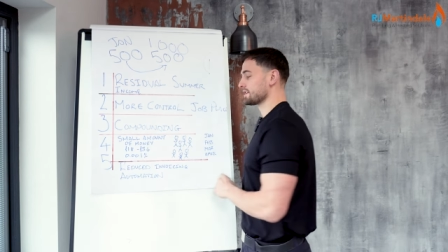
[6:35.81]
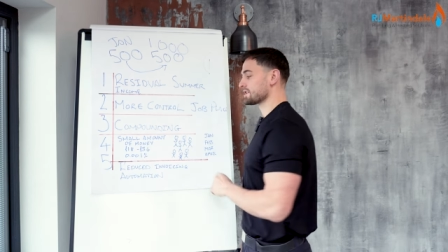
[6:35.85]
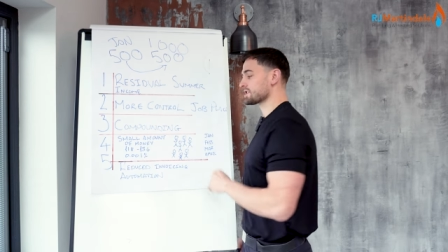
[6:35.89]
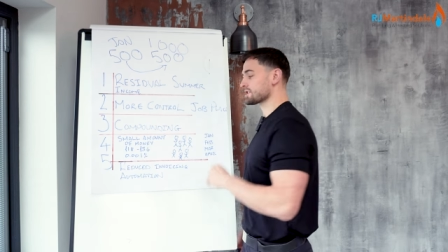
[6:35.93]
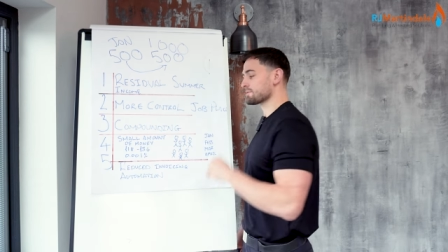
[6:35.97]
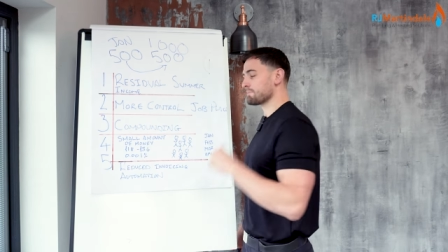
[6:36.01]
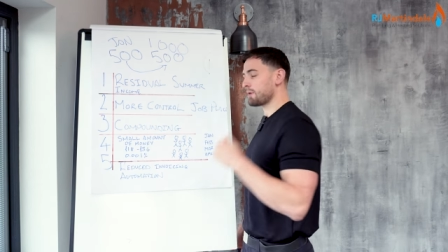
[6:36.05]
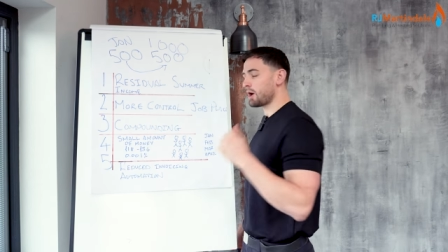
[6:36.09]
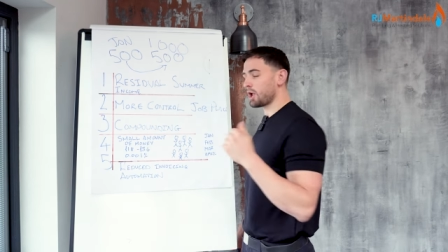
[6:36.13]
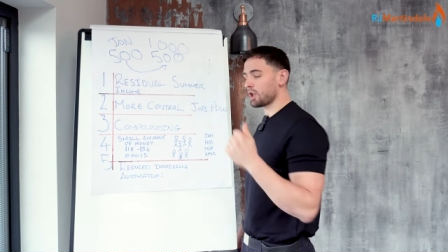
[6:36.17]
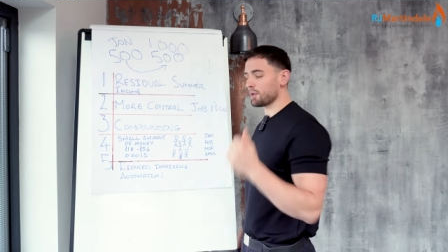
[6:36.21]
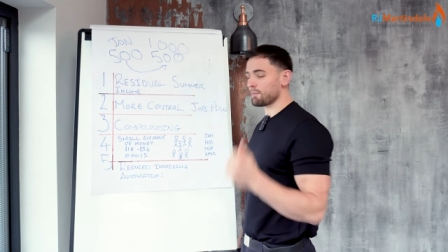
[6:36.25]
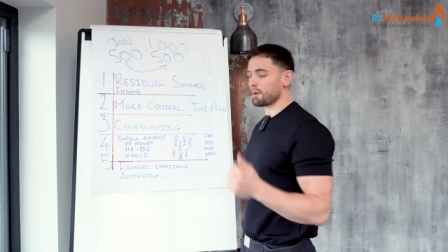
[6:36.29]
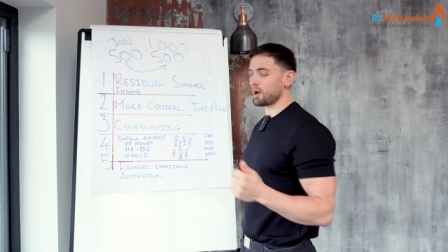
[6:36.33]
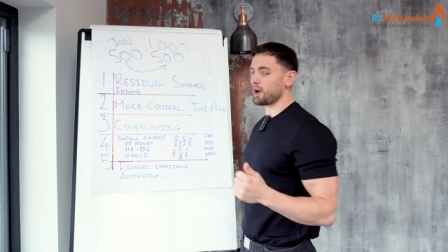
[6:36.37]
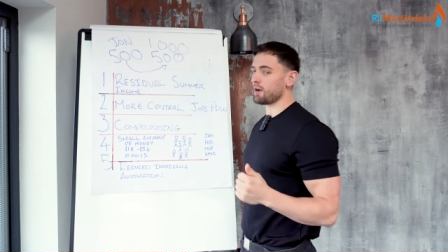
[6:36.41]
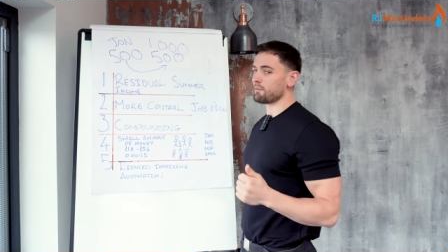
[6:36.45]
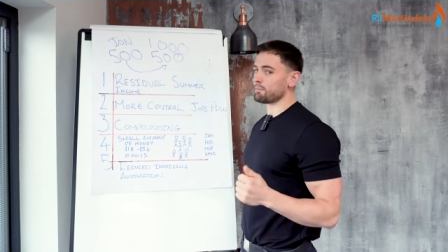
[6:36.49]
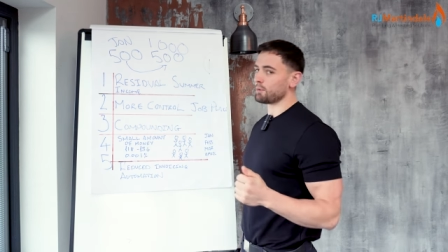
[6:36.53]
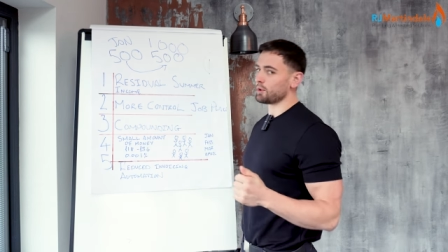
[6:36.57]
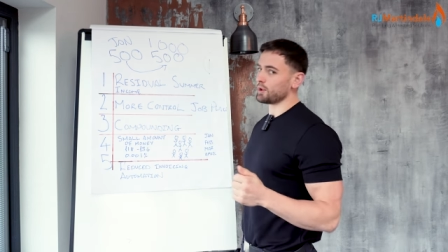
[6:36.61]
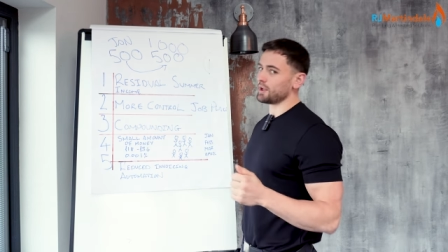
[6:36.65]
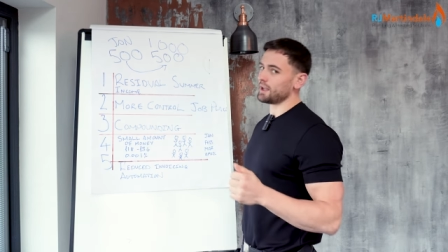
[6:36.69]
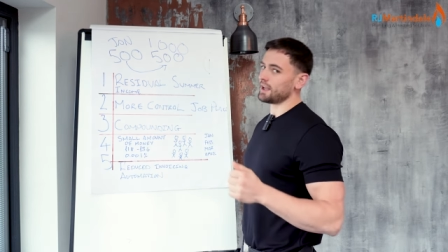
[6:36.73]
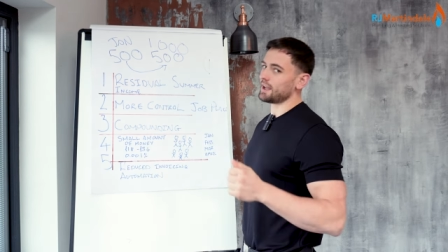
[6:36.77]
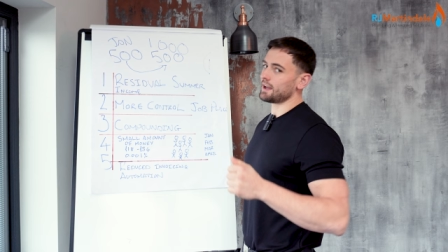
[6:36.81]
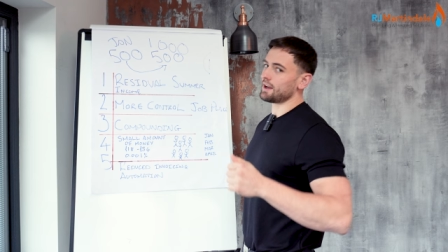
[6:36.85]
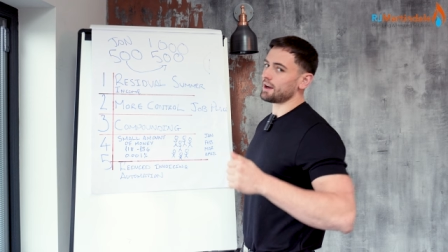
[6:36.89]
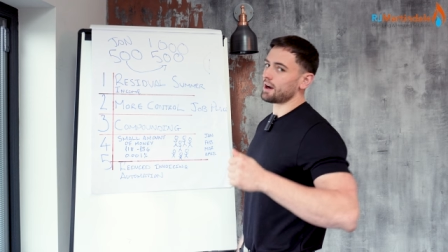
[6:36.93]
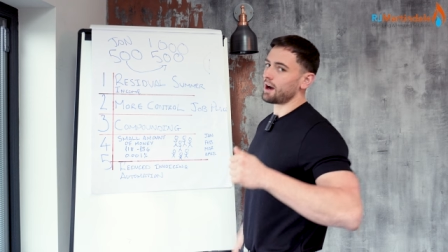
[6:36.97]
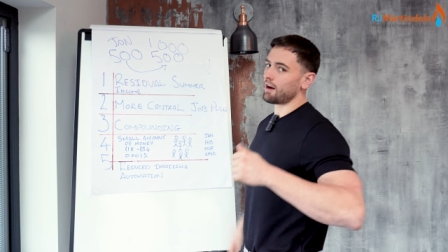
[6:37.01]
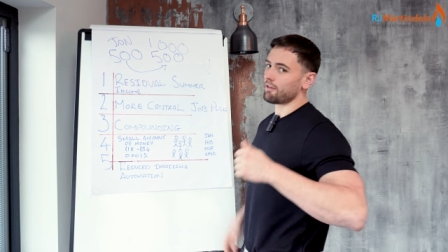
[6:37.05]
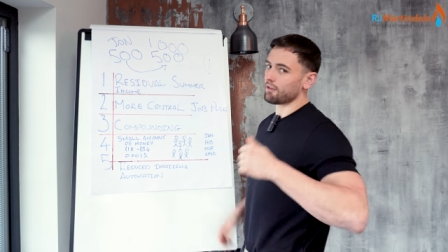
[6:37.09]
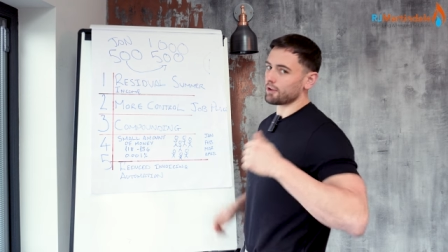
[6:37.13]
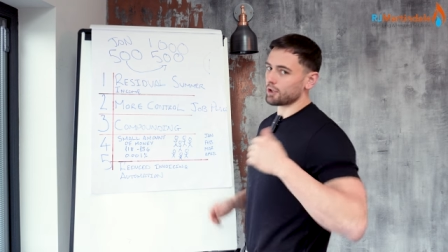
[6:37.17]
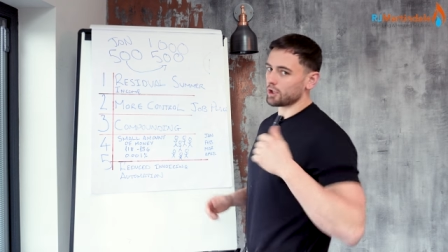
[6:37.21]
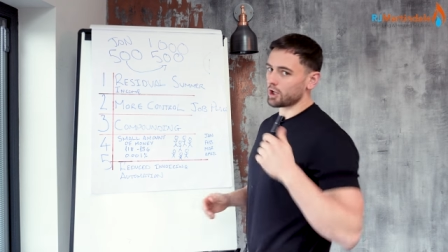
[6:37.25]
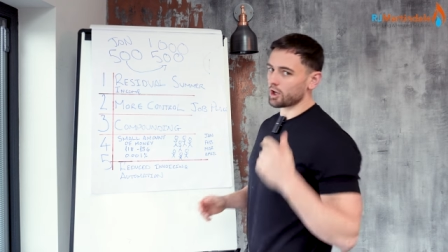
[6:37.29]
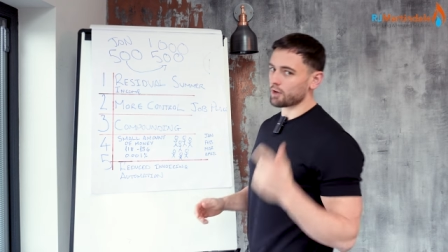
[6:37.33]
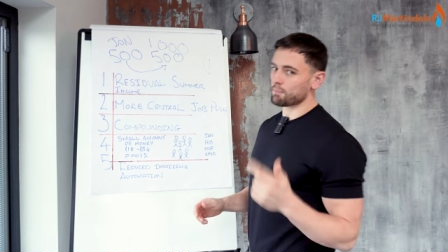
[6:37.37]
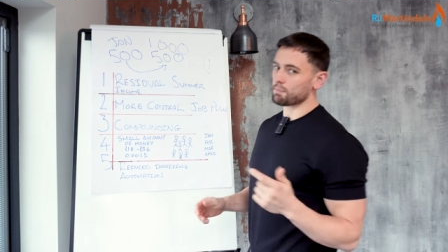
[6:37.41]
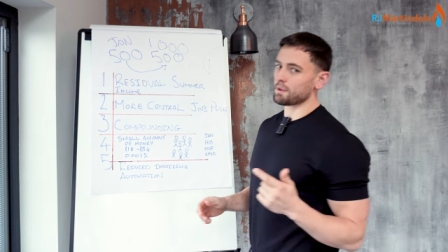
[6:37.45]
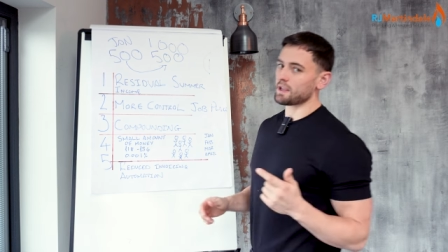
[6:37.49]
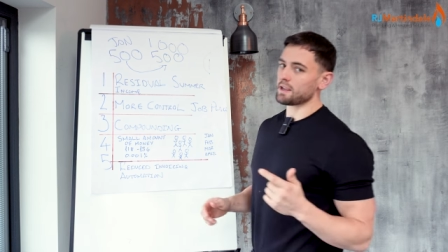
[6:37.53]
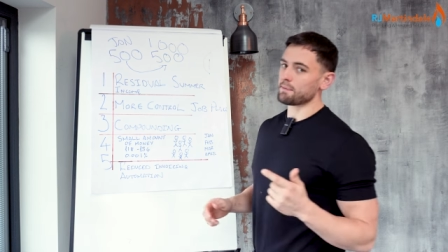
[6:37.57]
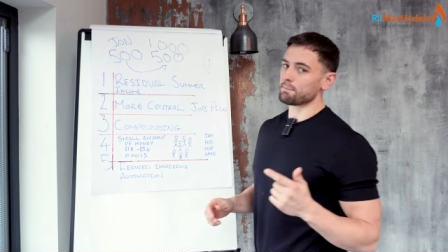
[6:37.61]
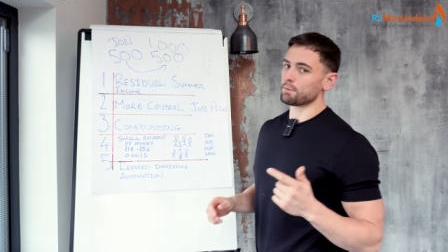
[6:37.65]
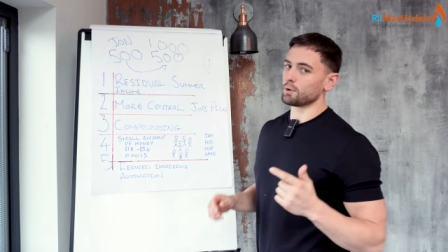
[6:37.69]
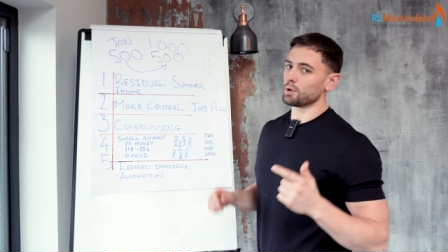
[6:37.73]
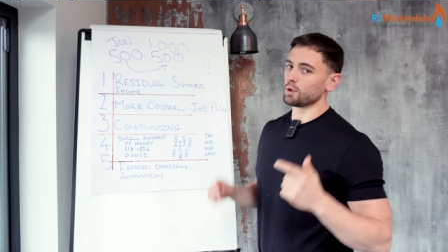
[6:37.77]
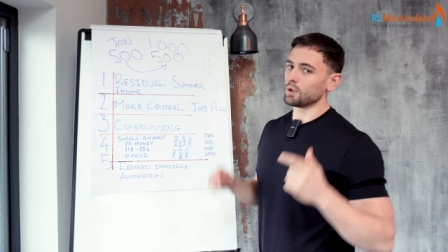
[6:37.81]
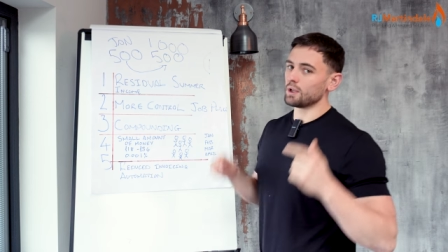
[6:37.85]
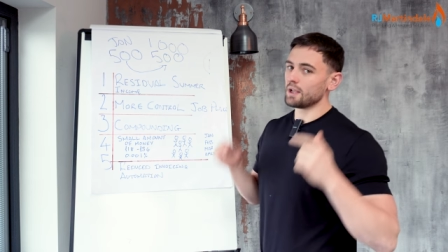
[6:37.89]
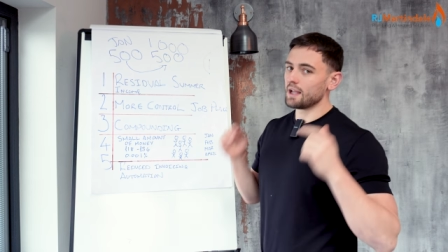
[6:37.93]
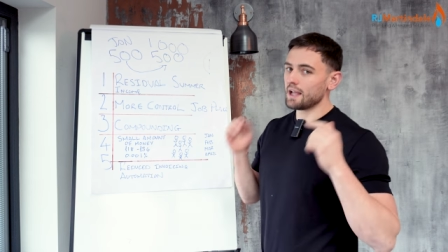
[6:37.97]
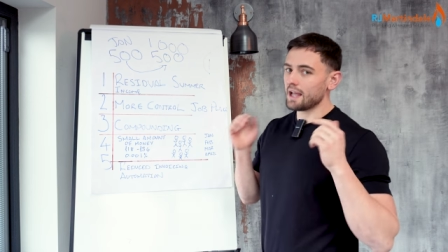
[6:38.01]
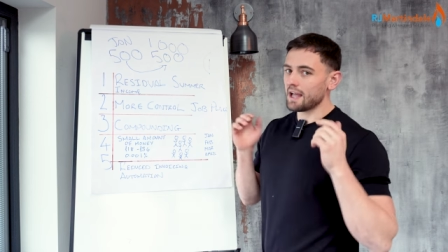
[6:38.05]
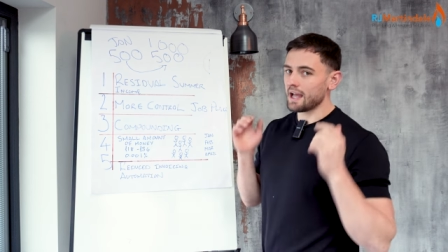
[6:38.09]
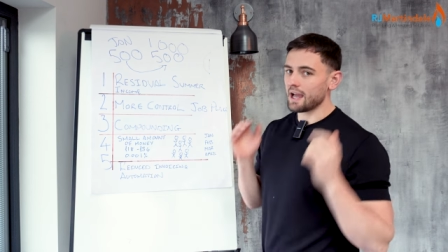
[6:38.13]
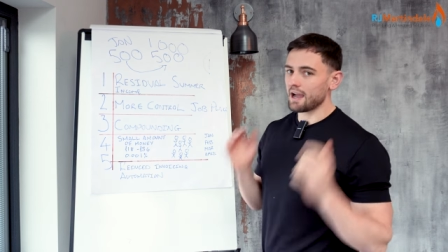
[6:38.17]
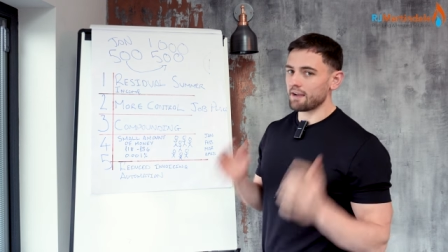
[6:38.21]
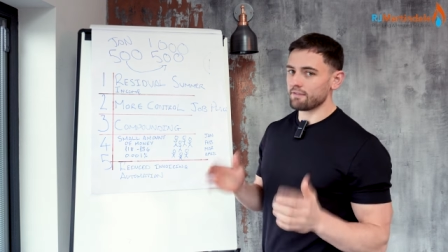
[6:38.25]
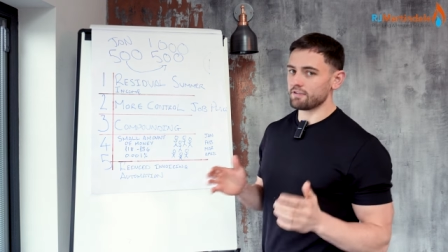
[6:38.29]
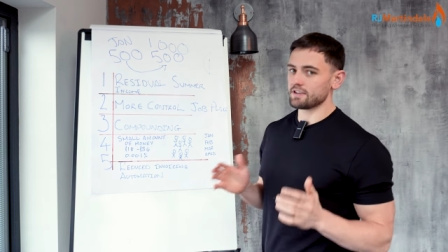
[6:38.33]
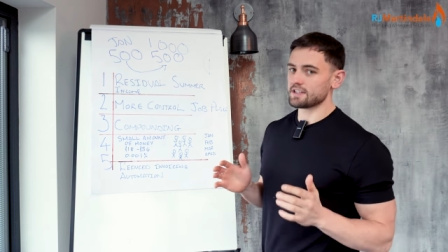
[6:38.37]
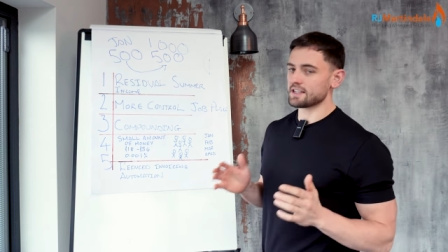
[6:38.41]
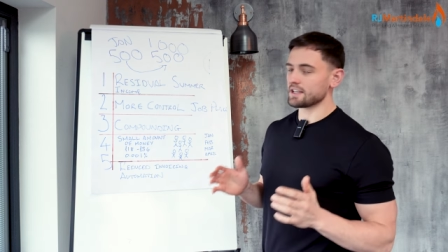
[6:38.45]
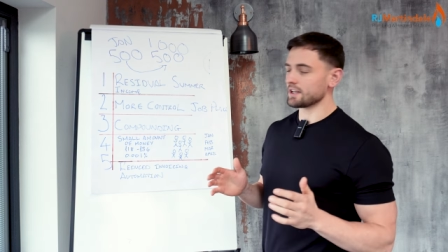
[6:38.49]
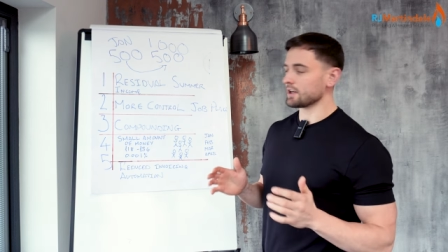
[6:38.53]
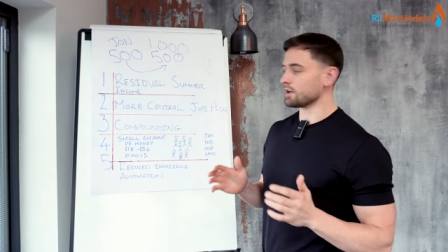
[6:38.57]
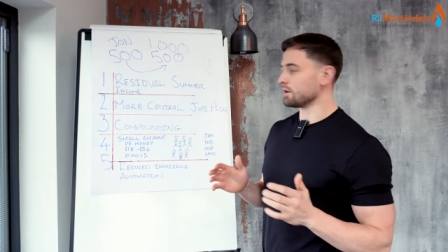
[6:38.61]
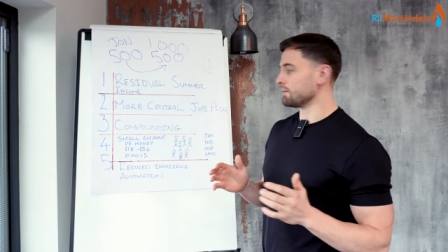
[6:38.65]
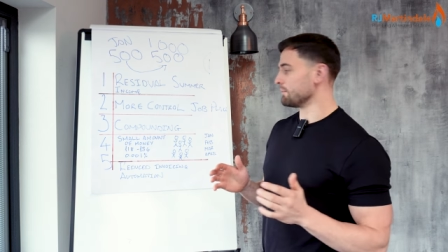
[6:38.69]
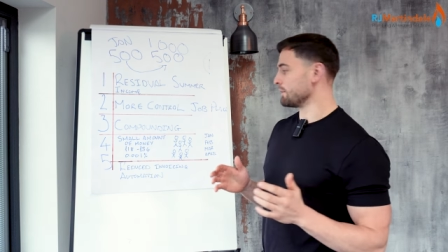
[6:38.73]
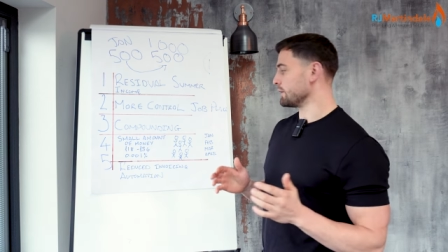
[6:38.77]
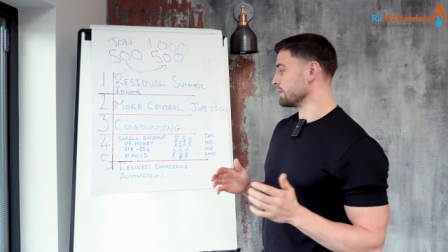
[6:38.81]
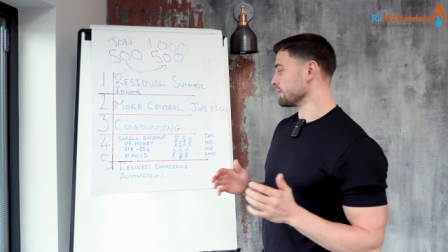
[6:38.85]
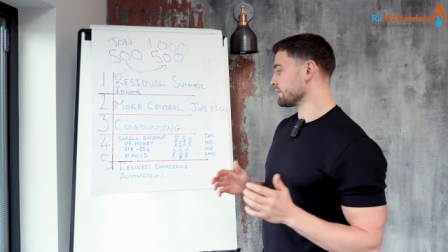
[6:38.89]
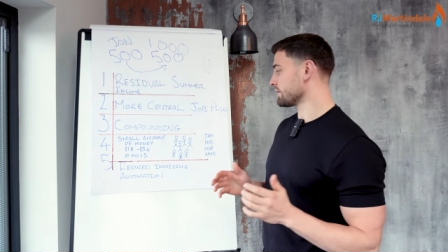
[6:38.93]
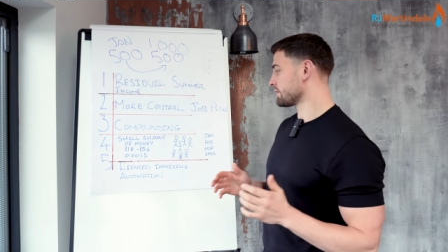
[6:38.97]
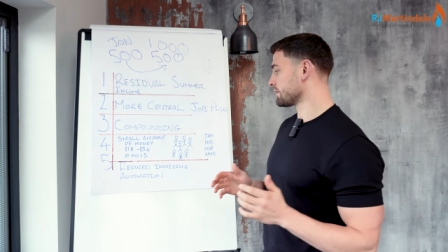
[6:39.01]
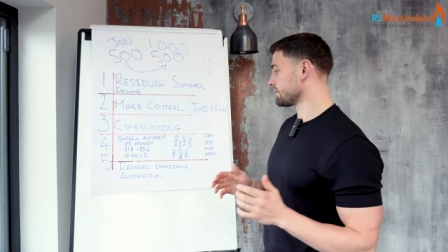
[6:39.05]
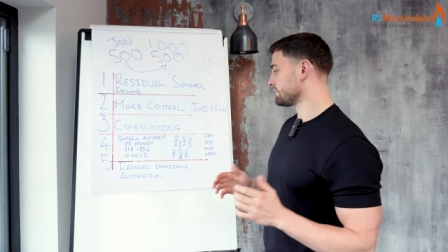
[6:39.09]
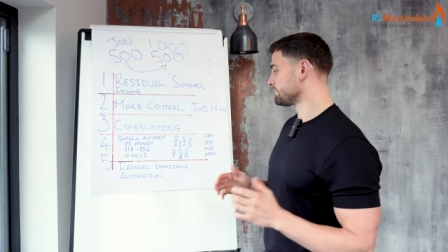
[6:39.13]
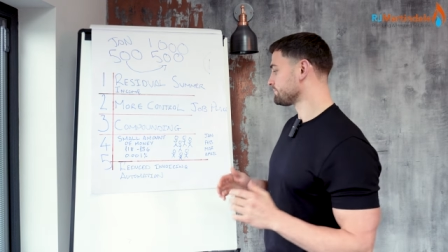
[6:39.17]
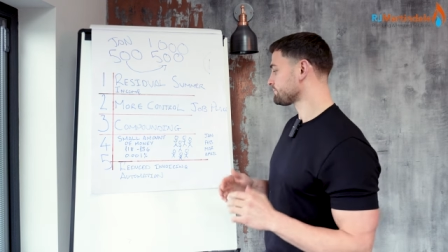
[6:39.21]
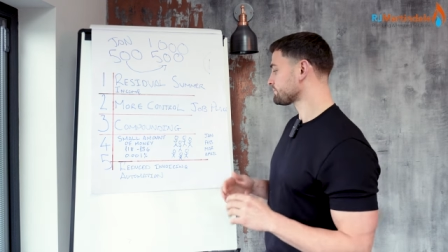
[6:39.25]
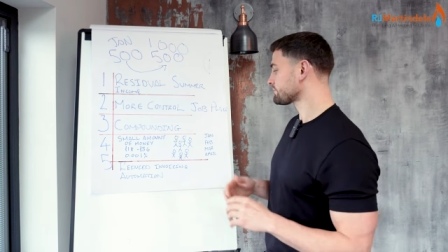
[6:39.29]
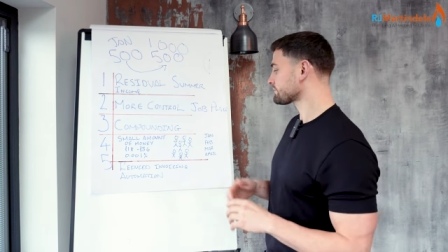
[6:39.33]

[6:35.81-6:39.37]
Small amount of money off a lot of people every single month.